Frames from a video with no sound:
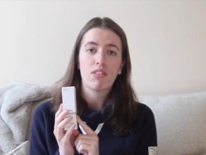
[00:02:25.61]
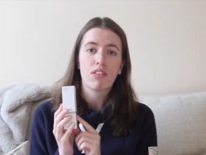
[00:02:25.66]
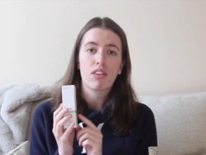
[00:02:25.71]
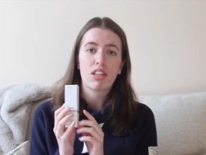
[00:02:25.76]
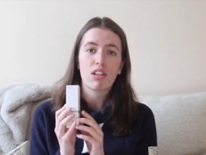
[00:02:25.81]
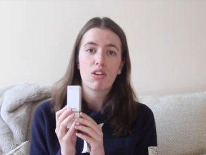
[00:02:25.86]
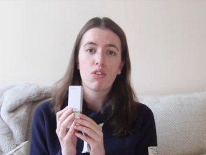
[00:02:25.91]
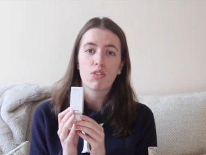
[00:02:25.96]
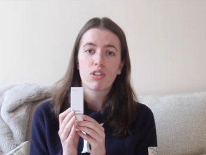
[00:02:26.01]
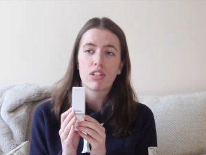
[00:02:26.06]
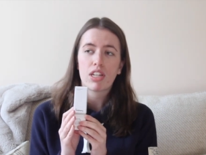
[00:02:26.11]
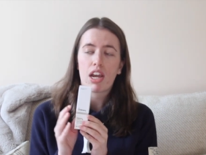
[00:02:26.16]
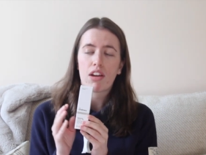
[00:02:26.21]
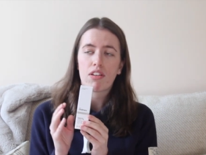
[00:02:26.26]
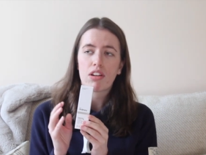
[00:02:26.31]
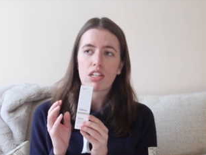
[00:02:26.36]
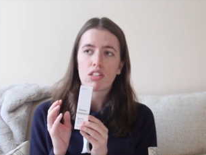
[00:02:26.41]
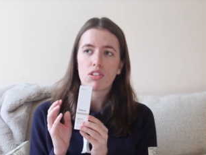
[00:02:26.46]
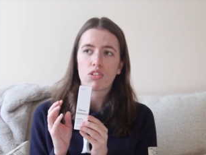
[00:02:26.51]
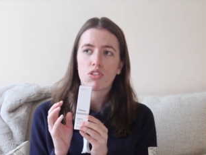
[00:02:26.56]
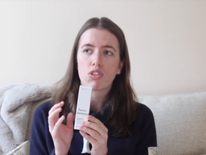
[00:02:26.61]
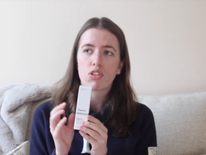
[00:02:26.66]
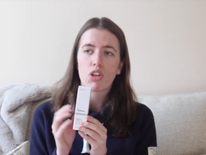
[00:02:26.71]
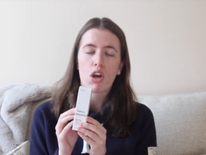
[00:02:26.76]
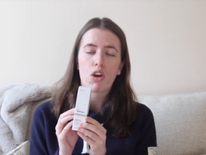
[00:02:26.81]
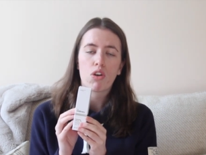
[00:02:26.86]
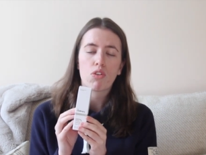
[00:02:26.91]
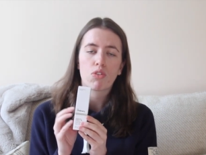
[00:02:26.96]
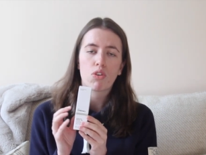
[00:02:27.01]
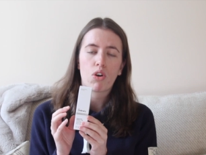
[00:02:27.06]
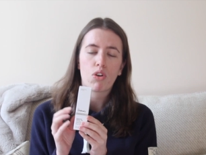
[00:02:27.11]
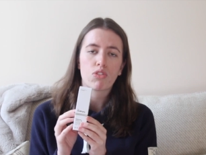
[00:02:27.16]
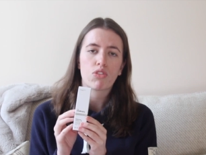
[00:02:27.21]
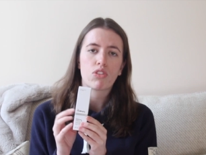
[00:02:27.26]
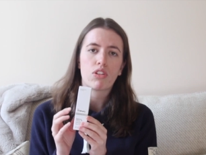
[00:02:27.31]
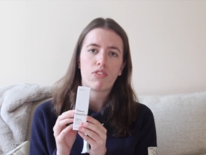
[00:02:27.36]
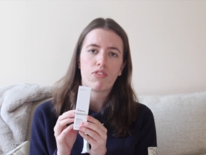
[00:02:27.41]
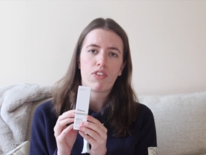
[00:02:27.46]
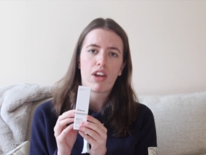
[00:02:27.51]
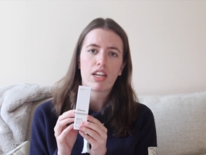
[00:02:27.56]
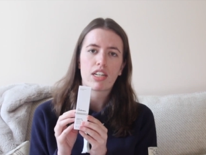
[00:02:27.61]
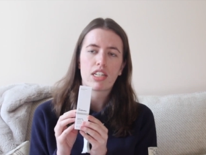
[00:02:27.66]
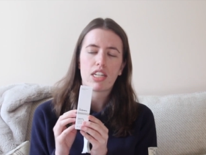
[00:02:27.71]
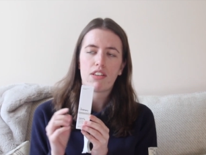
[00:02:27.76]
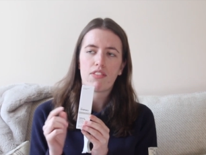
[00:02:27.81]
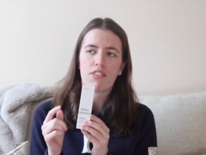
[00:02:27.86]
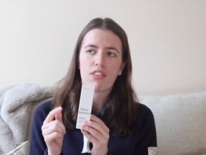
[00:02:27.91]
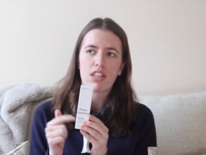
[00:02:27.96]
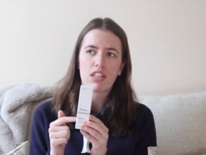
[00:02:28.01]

The Ordinary is so cost effective.